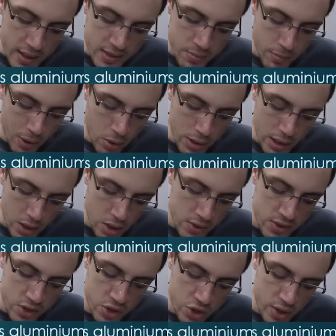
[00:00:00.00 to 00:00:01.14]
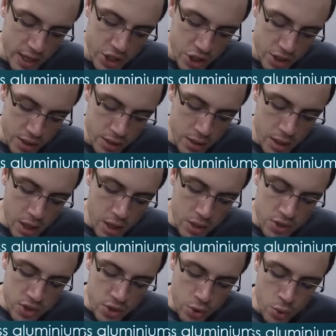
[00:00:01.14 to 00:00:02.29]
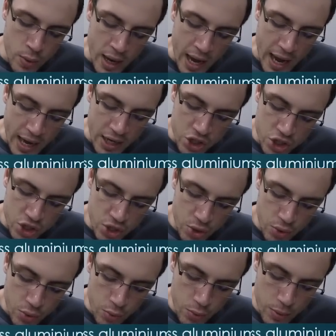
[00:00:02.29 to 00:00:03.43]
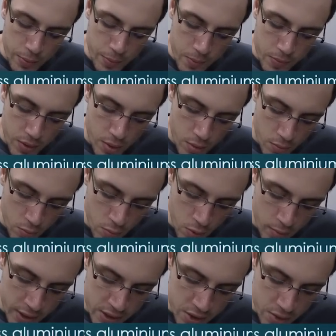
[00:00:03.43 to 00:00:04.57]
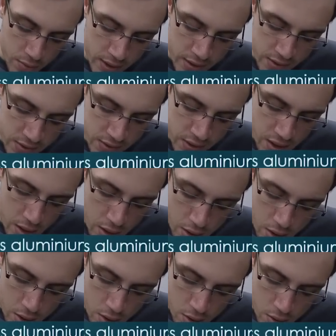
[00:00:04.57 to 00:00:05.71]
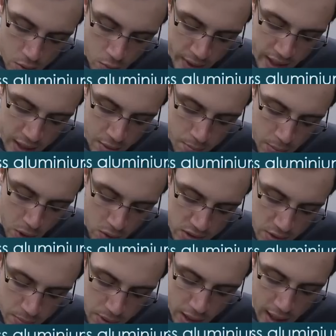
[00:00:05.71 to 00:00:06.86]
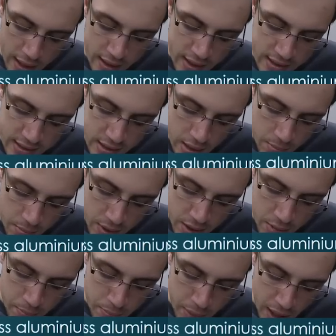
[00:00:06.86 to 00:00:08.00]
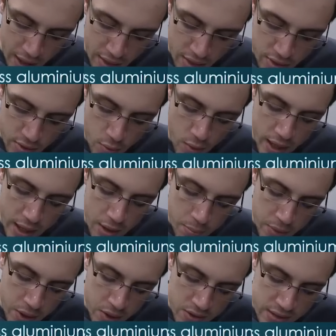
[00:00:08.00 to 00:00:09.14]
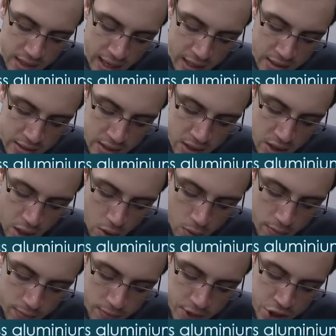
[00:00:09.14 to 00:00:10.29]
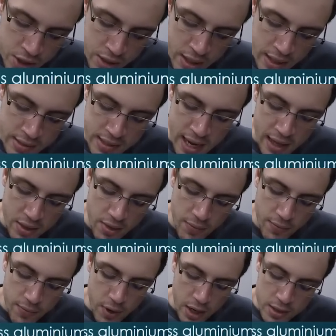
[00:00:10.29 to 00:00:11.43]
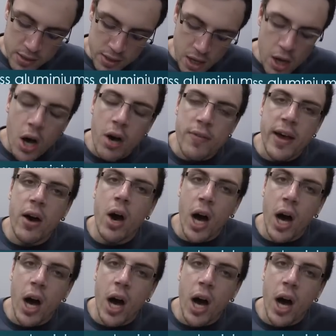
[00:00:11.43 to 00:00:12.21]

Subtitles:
this molar concentration to H2, what we do is we can multiply this number by 3 because that is the coefficient that is at the front of our